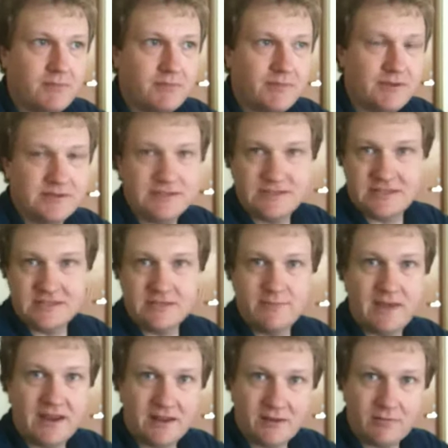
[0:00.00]
There's a
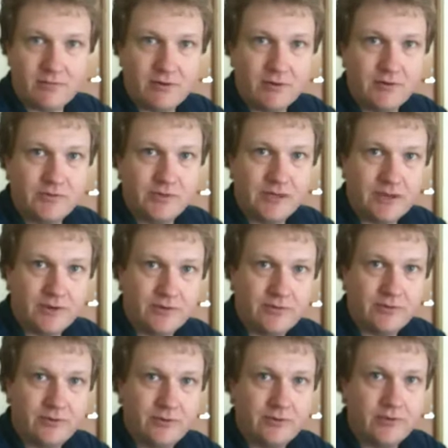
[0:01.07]
systematic approach we go
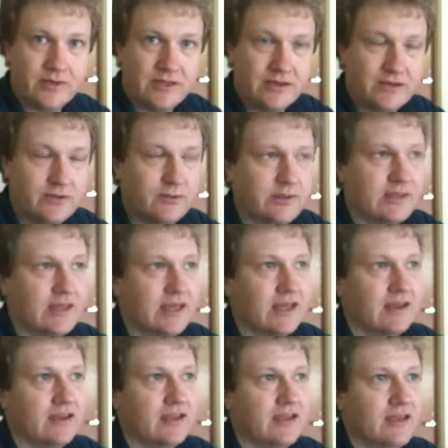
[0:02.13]
through in doing that.
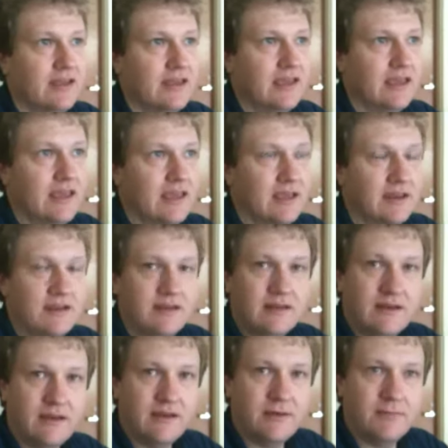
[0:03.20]
And
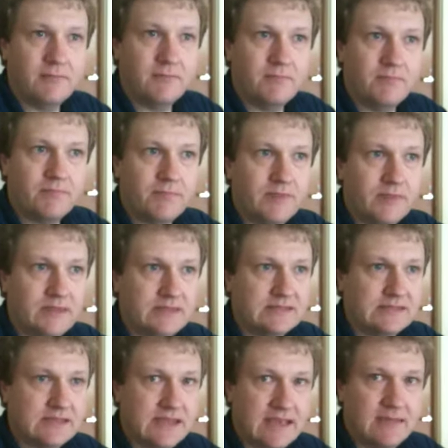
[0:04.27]
this
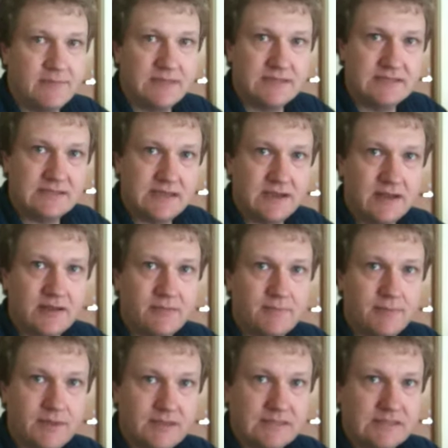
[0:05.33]
game is set up
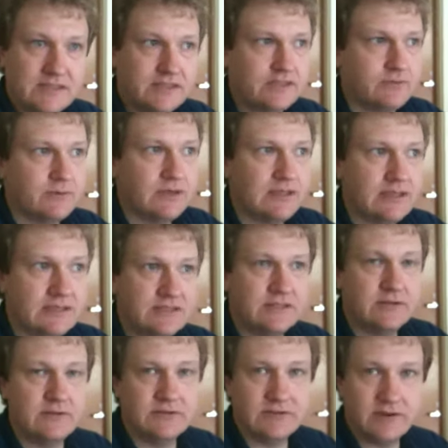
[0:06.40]
in such a way that
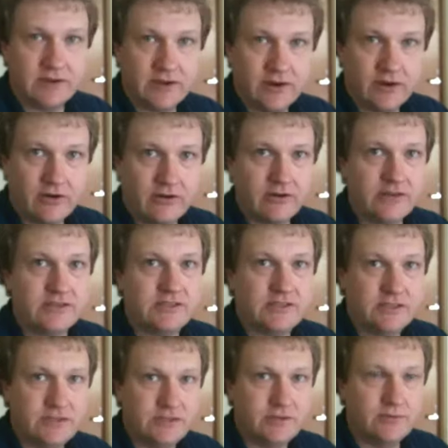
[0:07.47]
students are
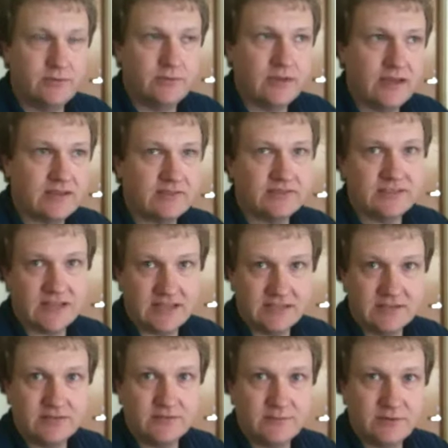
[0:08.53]
encouraged to exercise
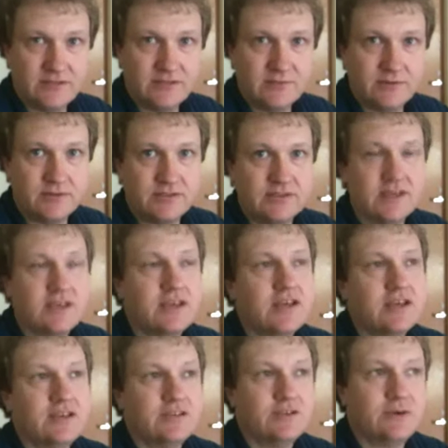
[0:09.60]
those principles.
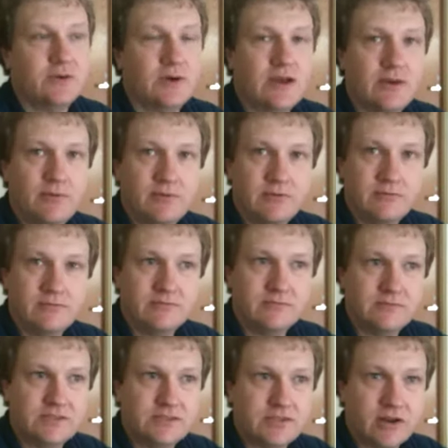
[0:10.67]
So I will
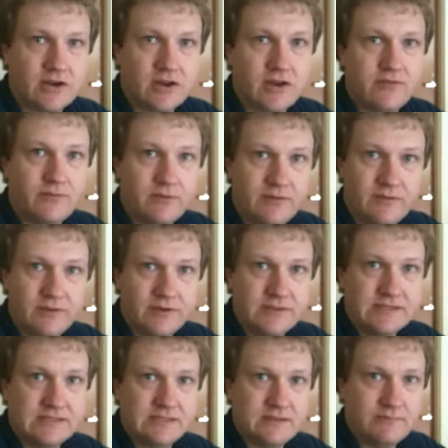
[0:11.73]
start off with a very
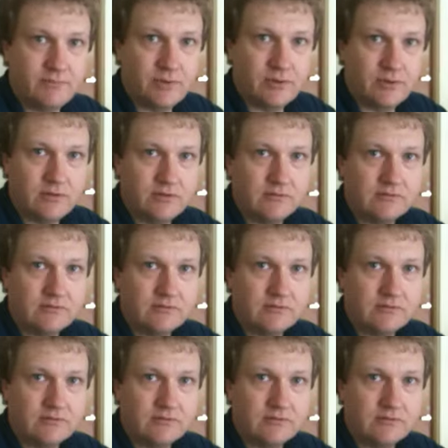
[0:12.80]
simple